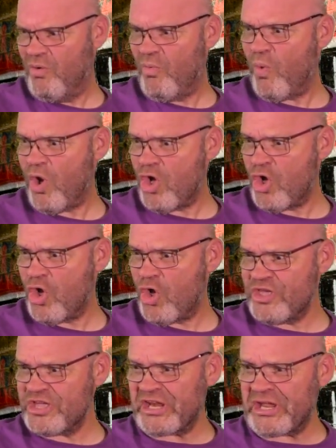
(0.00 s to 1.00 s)

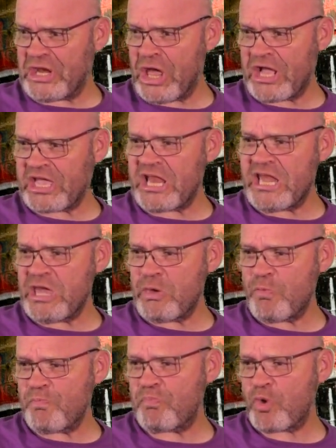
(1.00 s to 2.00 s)
whoa, you look like a
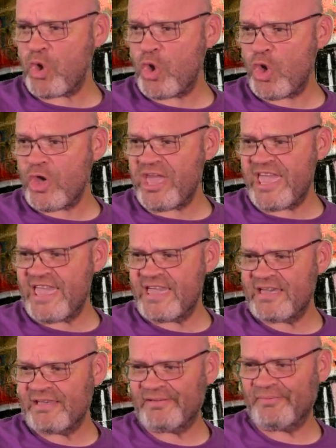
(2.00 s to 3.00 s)
little
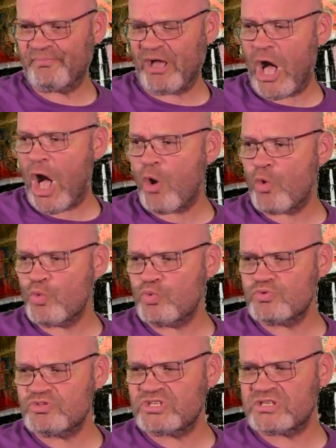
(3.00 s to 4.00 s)
boy, but
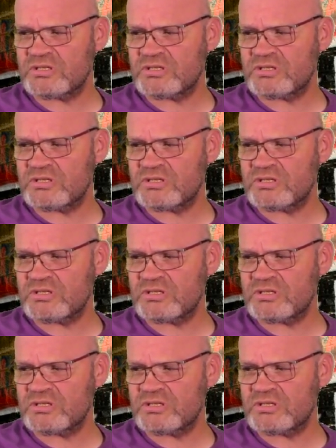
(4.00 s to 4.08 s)
old,